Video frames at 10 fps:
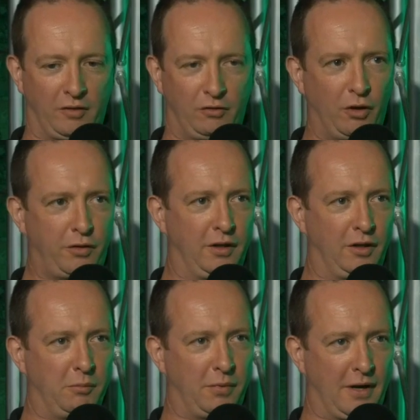it's
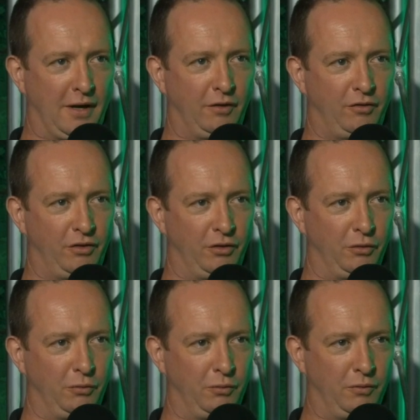nothing compared
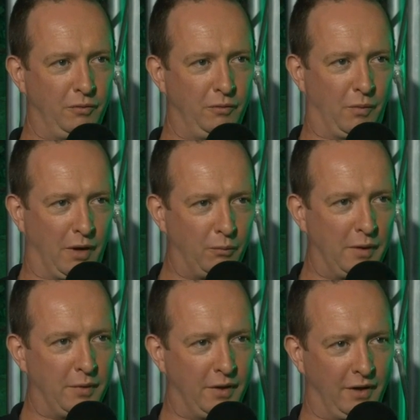to what
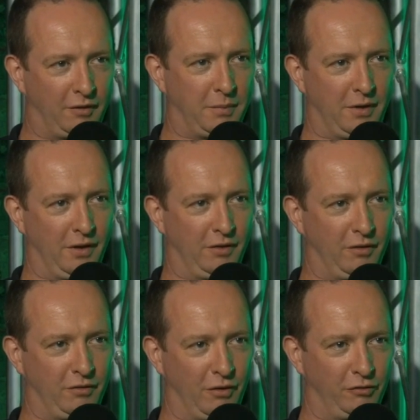women
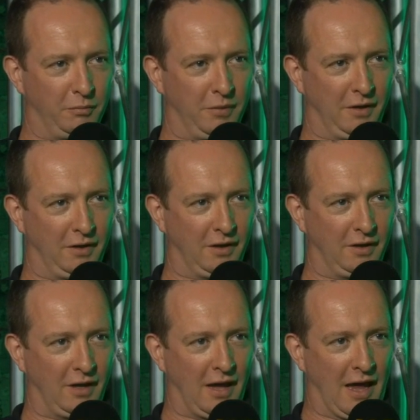experience in social
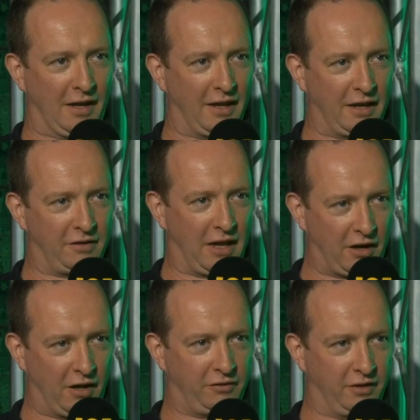media and that
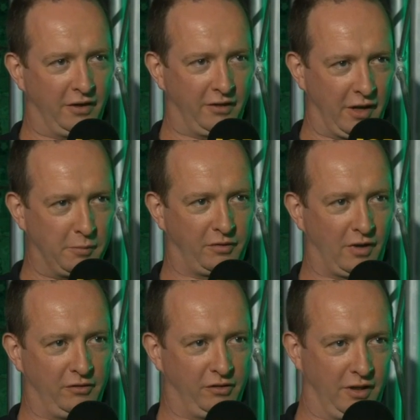that hostility and
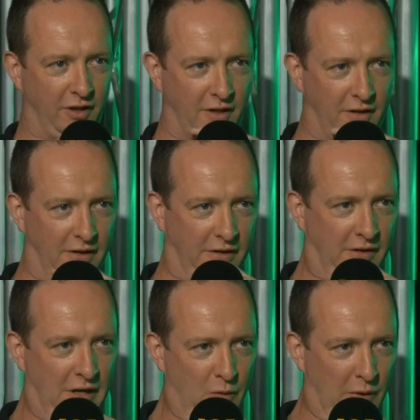misogyny that that
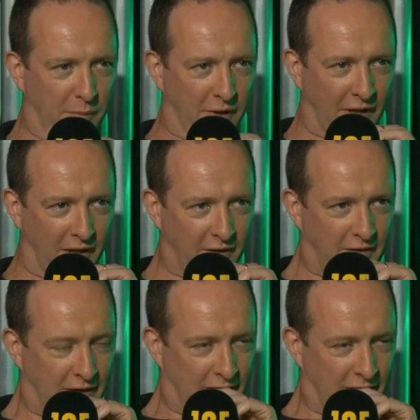women get